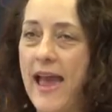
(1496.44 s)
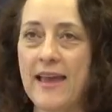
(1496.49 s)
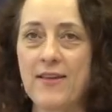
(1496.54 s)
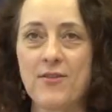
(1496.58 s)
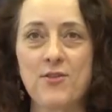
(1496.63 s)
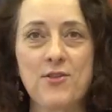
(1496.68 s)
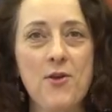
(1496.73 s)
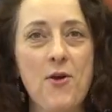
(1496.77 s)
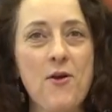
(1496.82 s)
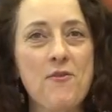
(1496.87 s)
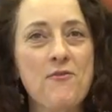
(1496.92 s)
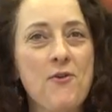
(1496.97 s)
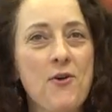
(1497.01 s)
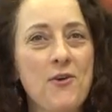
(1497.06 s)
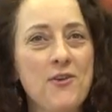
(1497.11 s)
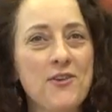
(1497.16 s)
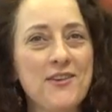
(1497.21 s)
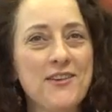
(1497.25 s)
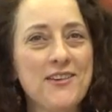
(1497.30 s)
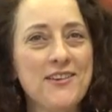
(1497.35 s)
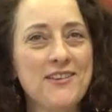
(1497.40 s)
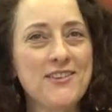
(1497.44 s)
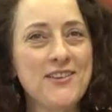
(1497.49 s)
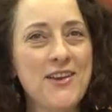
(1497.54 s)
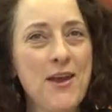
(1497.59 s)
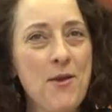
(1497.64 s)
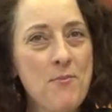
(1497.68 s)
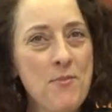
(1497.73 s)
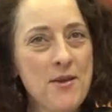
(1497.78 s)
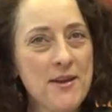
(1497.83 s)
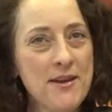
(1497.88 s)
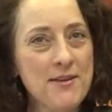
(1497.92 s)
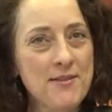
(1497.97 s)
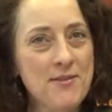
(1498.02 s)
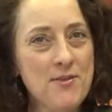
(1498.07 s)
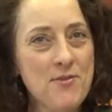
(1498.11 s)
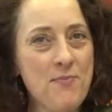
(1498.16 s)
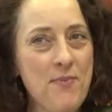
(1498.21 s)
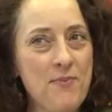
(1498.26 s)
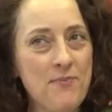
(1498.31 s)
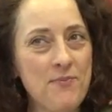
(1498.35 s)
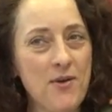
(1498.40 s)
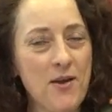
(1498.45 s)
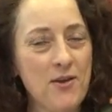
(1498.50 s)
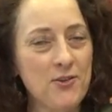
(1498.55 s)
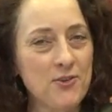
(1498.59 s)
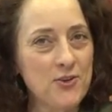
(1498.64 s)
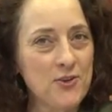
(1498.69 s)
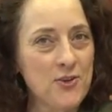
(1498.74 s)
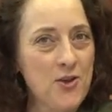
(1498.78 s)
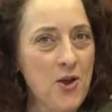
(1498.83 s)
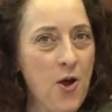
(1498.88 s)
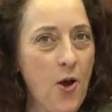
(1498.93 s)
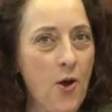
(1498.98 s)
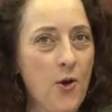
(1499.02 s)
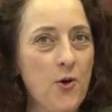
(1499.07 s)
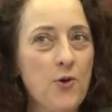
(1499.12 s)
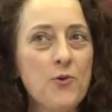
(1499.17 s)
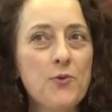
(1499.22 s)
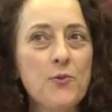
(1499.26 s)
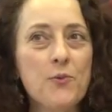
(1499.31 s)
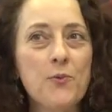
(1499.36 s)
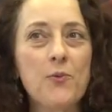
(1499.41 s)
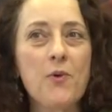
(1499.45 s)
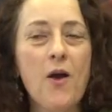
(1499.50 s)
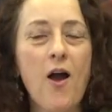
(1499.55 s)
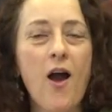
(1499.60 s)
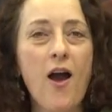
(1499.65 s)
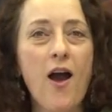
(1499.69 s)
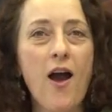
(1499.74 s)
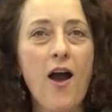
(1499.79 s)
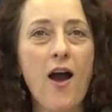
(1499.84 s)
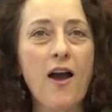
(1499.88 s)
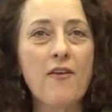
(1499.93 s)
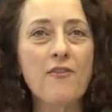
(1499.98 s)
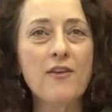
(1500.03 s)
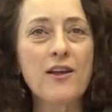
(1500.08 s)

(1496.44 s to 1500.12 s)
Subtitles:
so I've got 10 minutes to go. I've